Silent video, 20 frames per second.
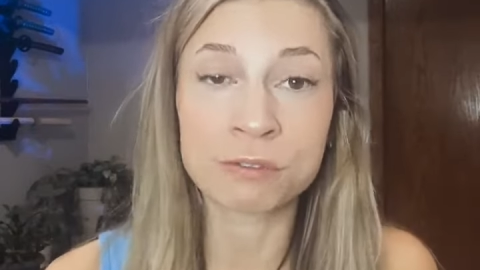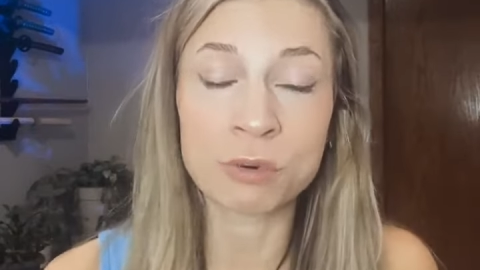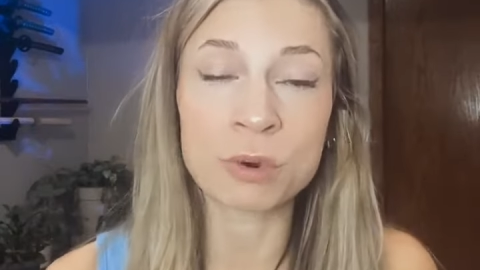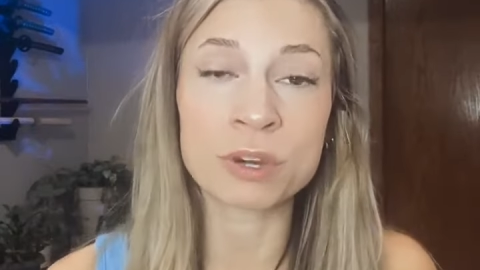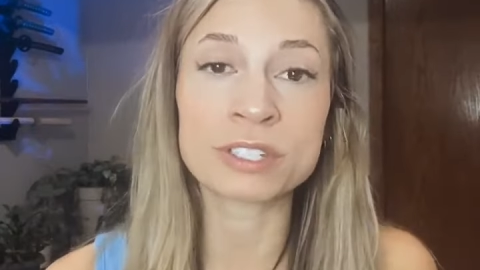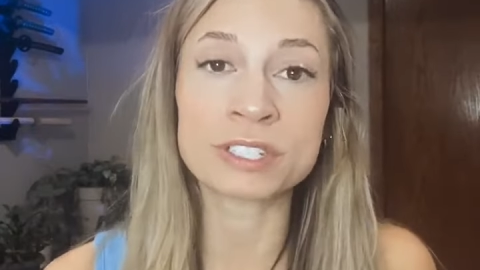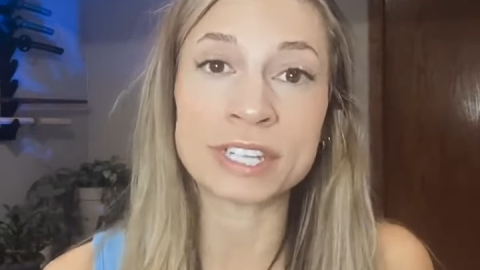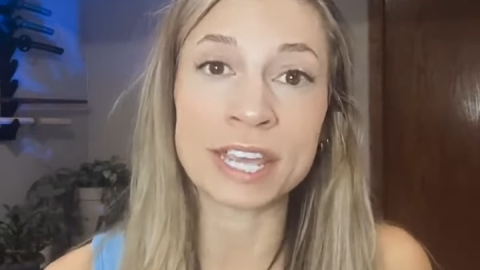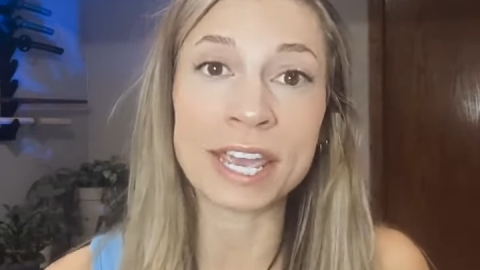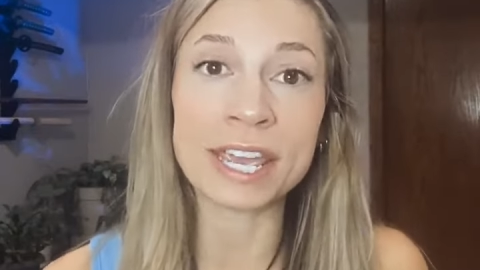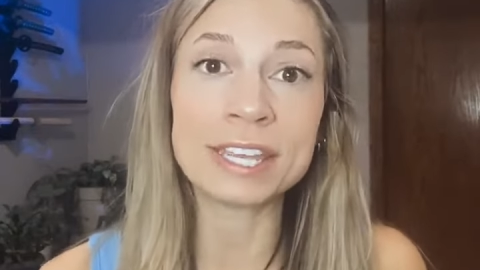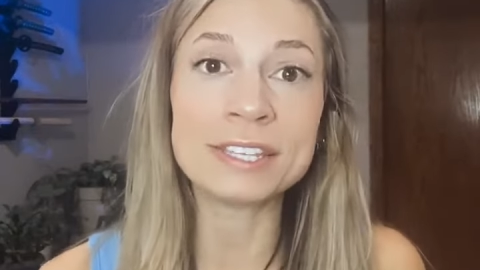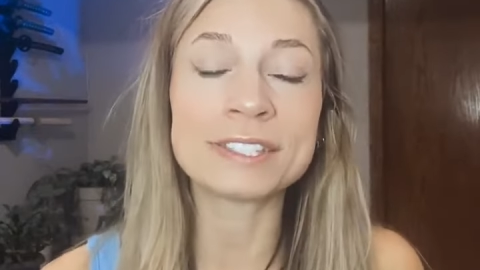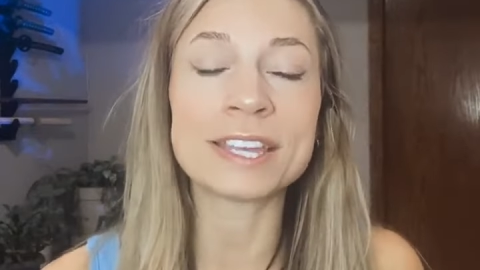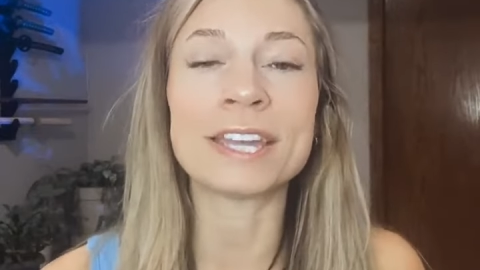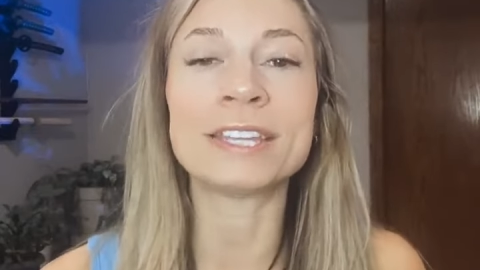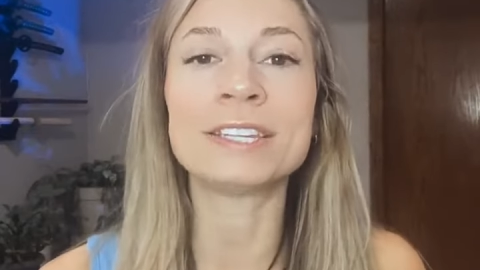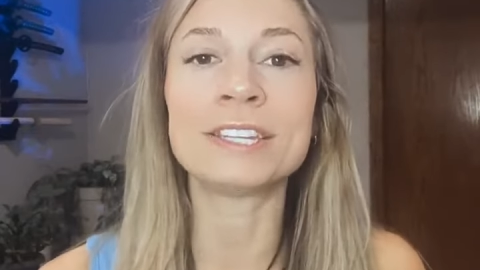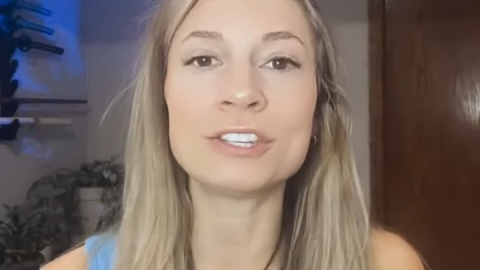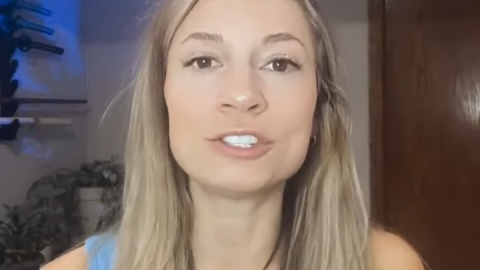4
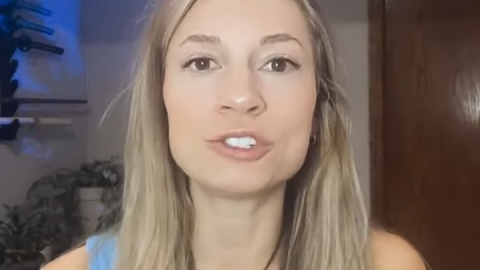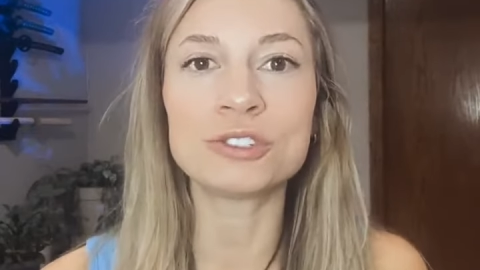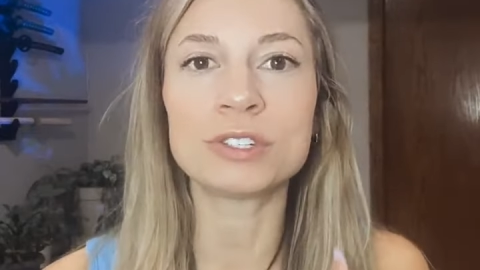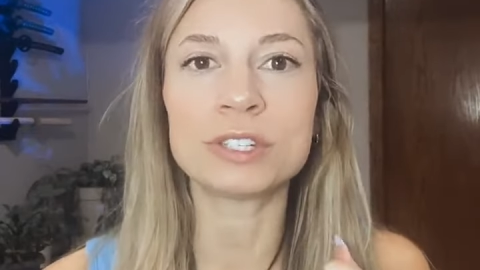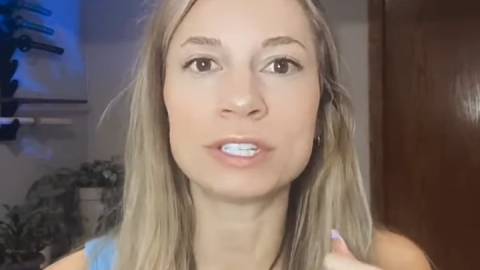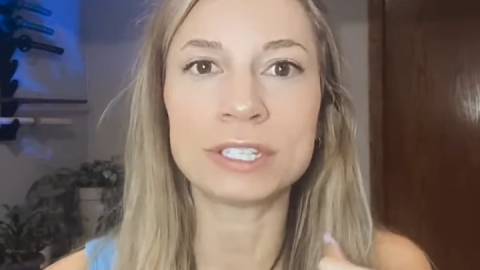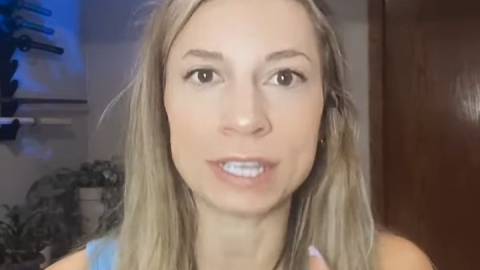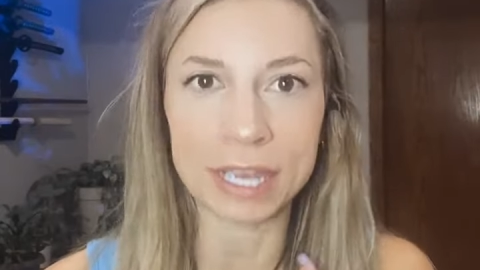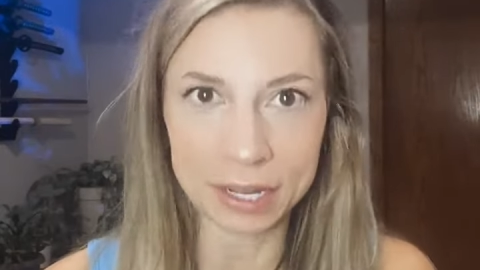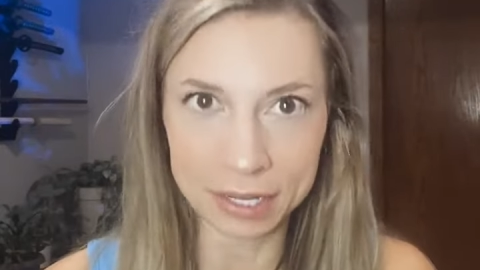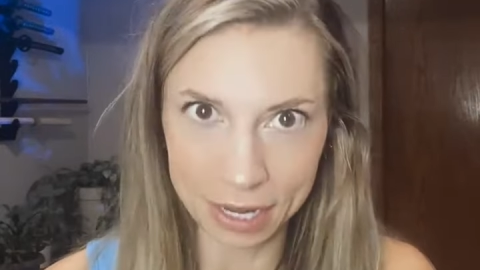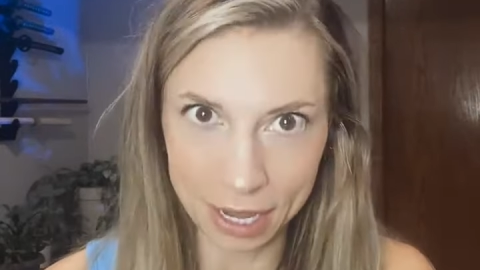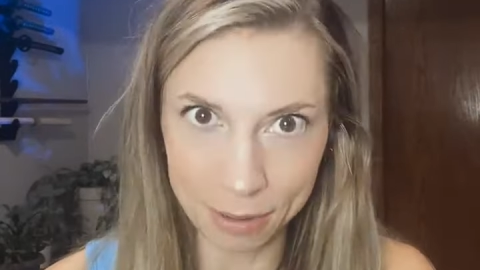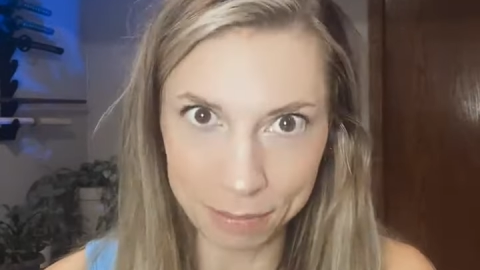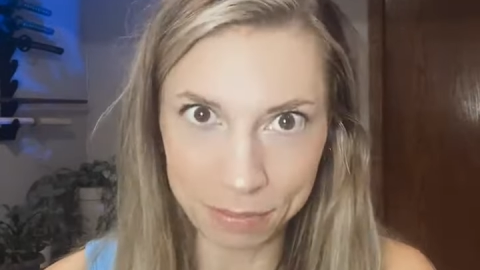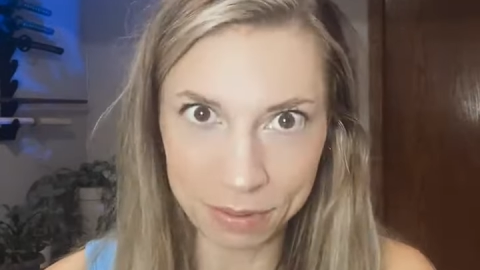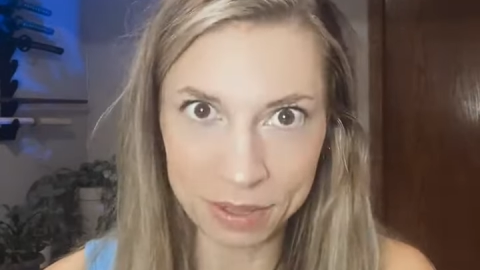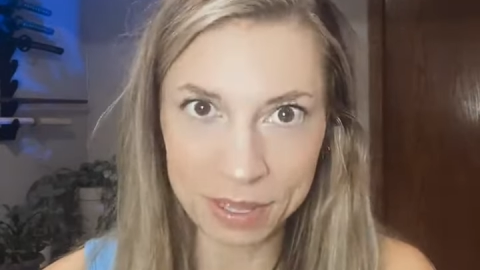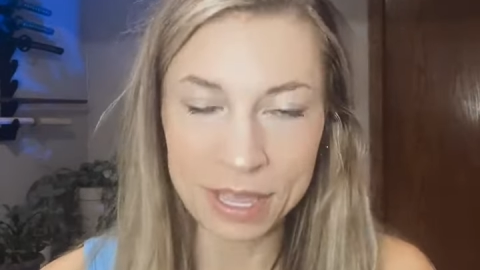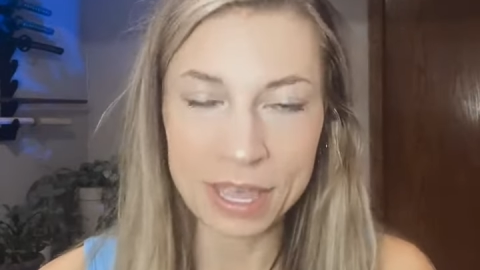days. I need you to get
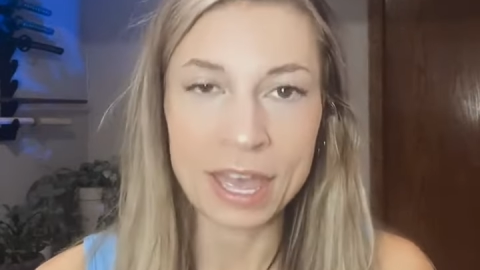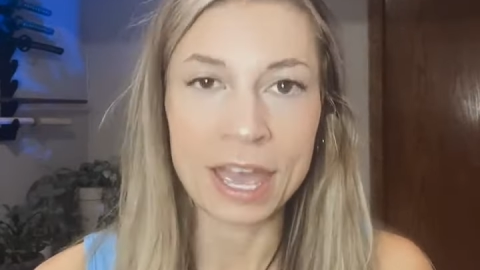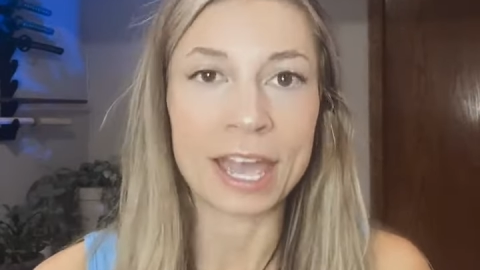up.